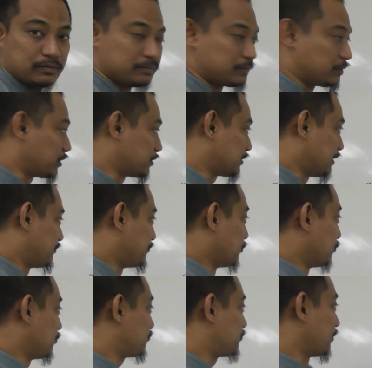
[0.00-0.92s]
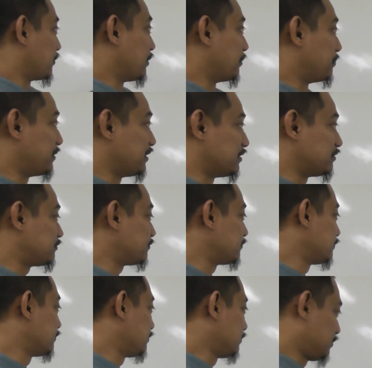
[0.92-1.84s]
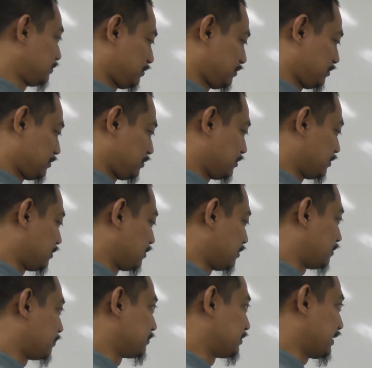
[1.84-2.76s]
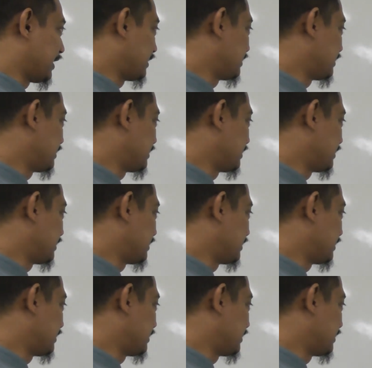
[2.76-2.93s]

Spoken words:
Because if you look from above, the